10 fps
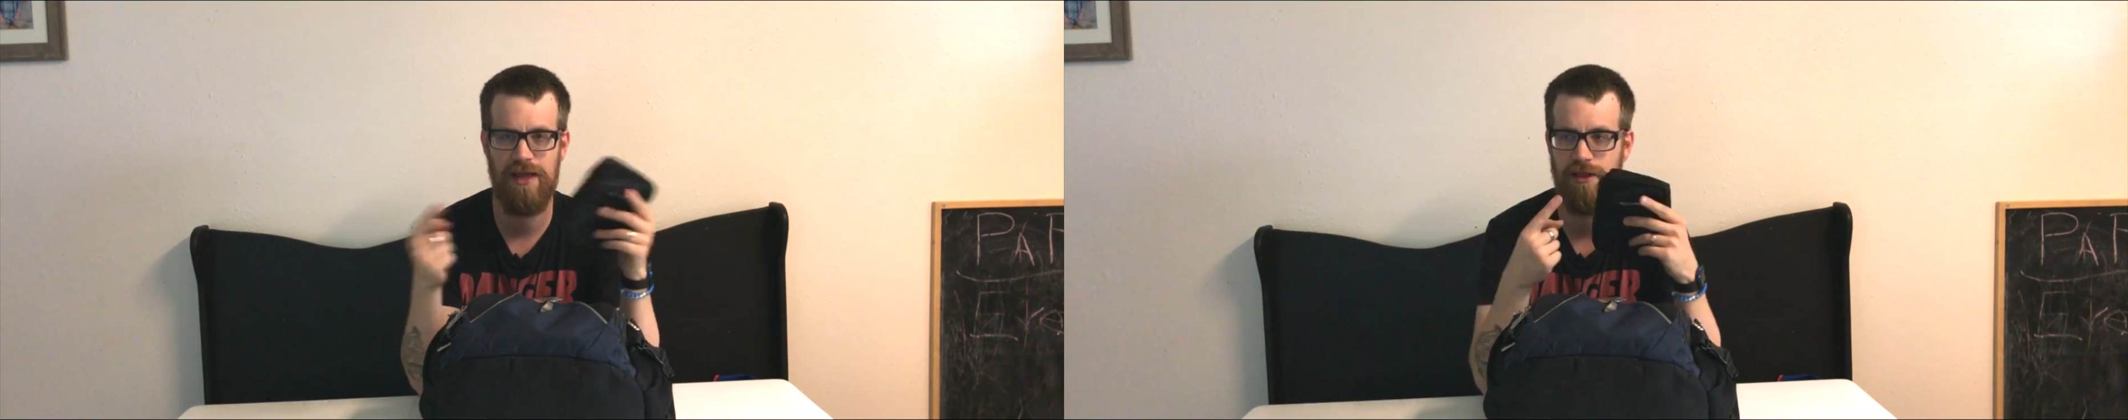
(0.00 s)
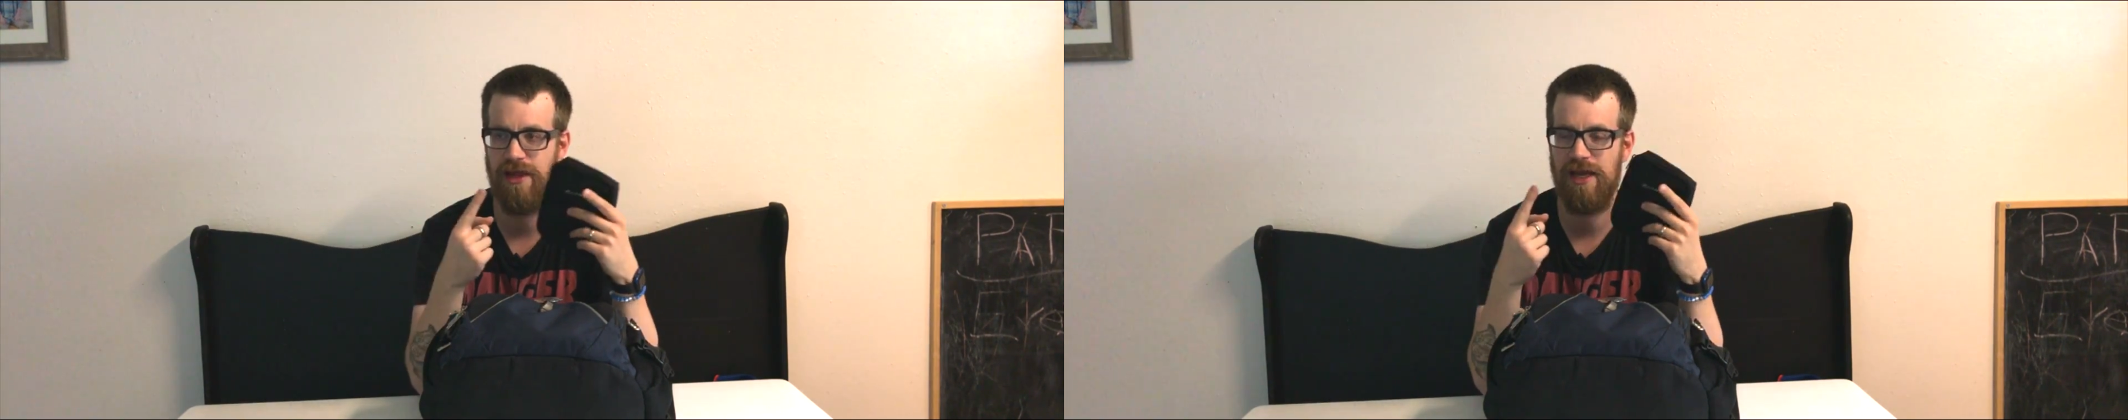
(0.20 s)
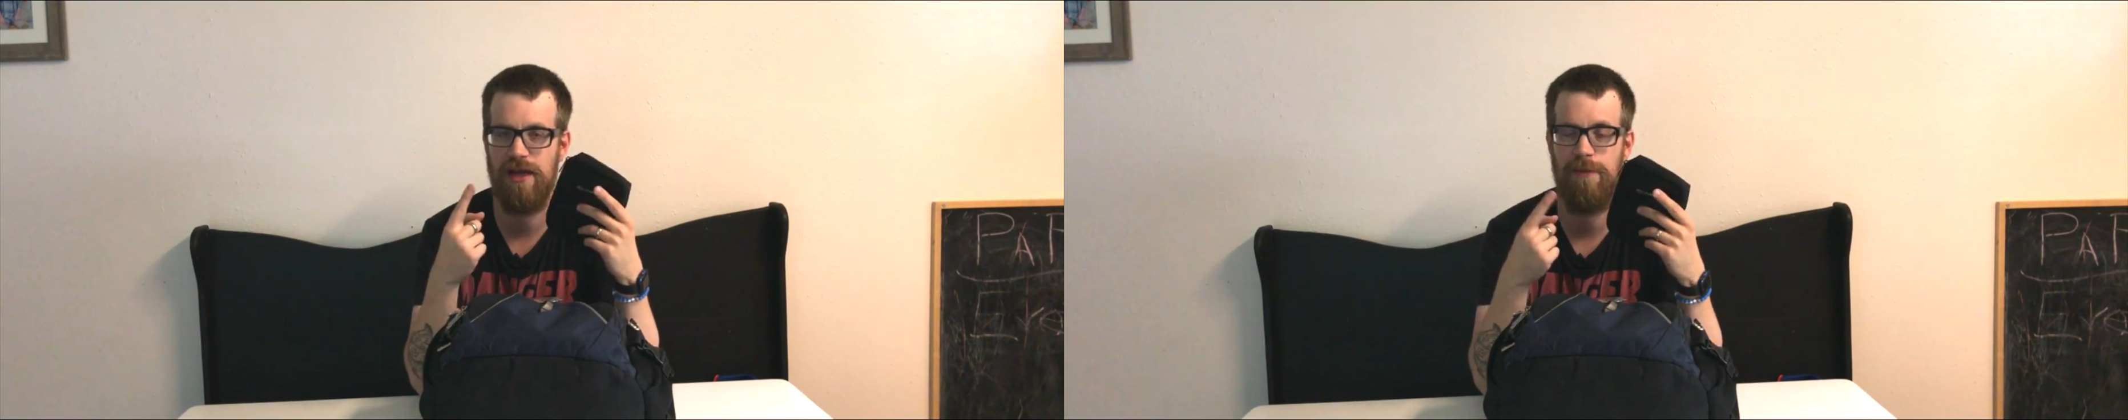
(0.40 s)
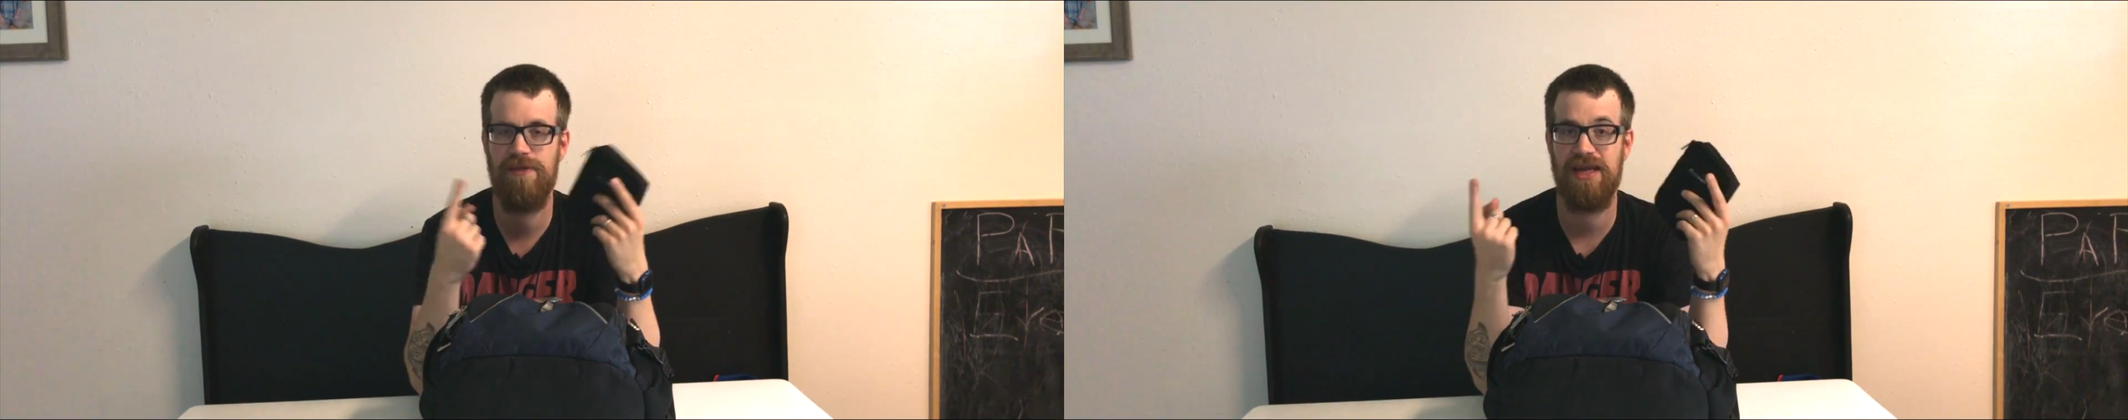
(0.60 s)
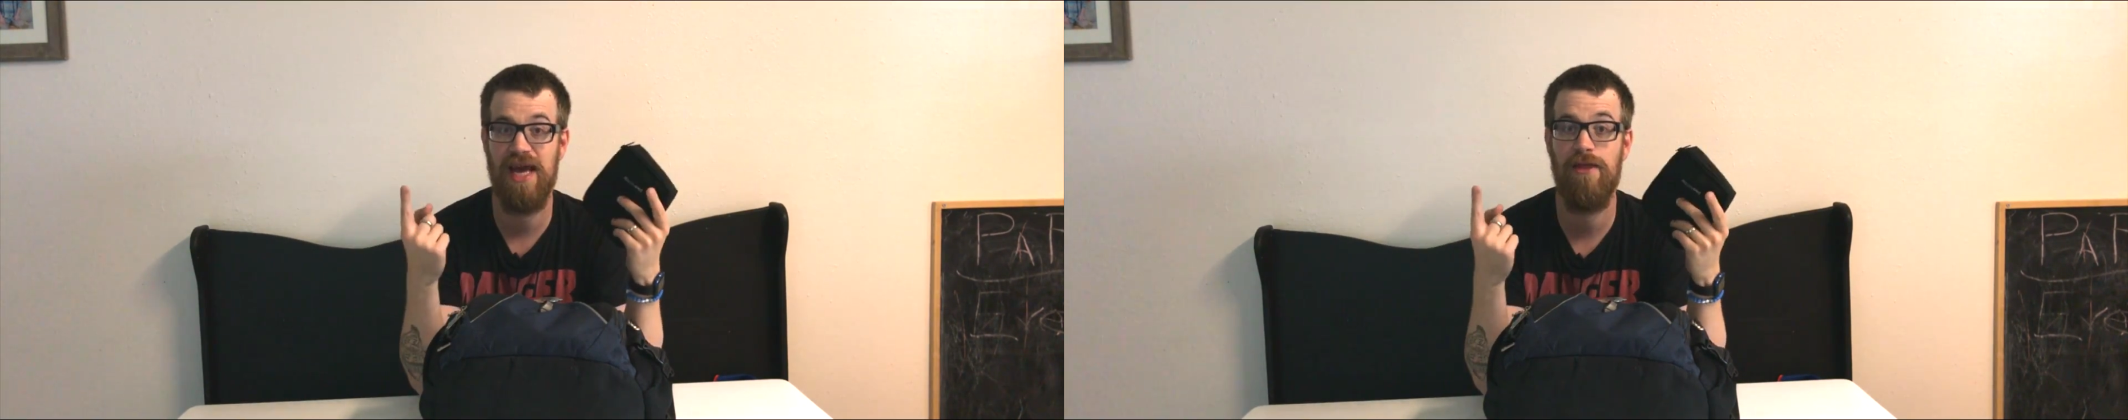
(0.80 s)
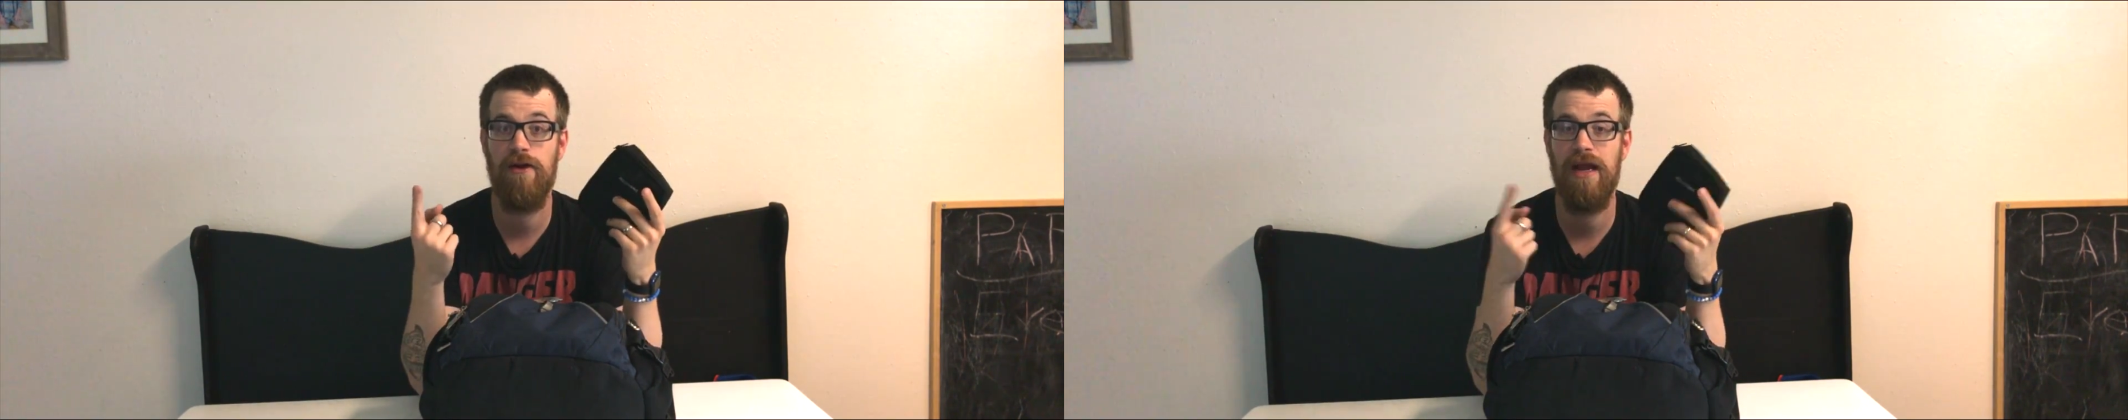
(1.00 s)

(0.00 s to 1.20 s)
and sync it up together